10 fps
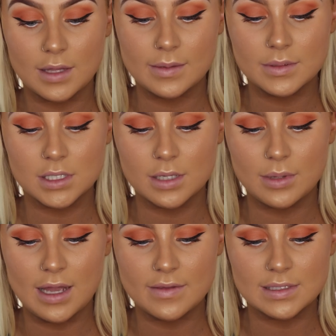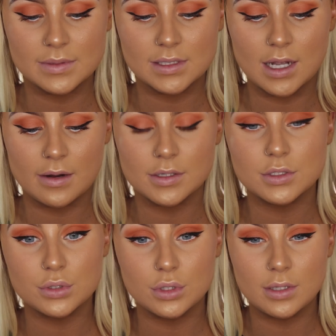And then I'm just going to apply this mascara
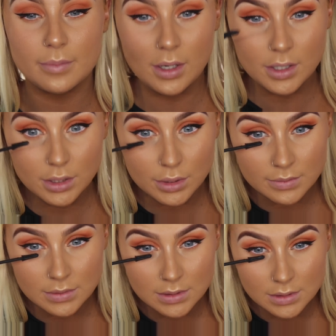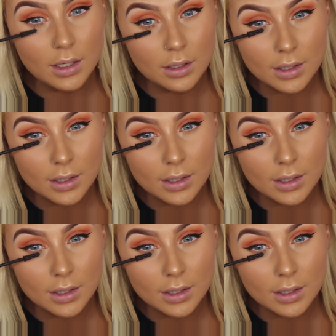to the bottoms.